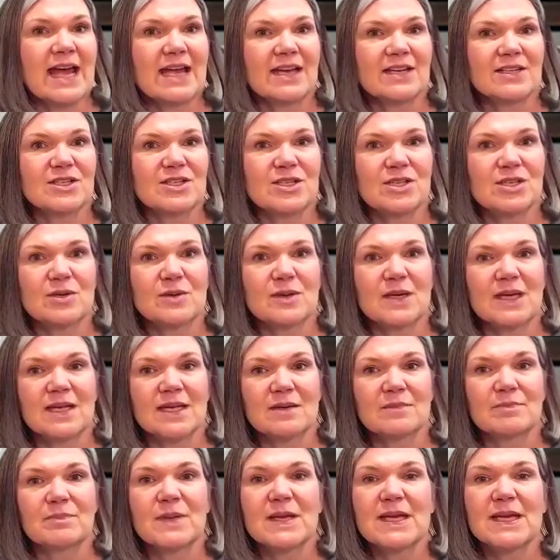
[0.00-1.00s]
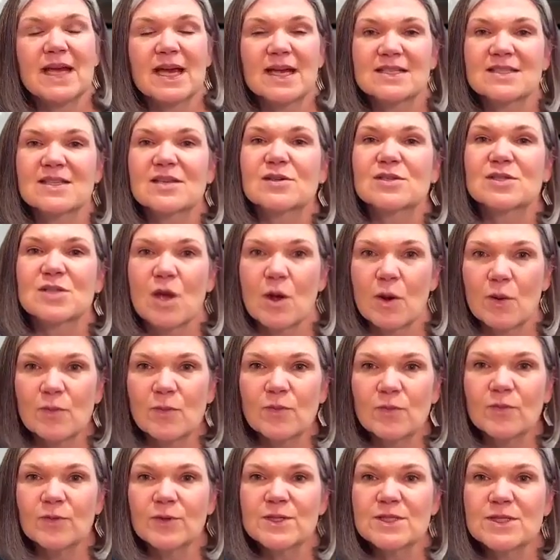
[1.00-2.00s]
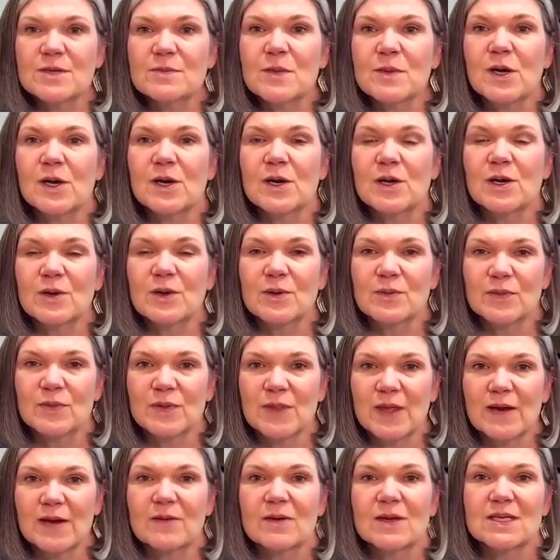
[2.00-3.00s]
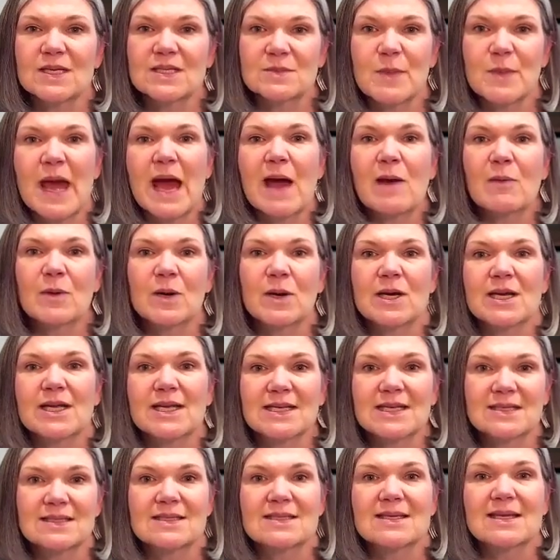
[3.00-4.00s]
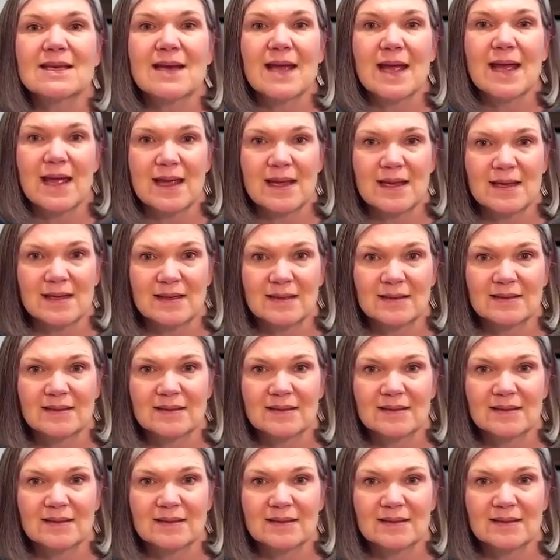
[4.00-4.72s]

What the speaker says: add to it, because there's hope for tomorrow, there is power in today.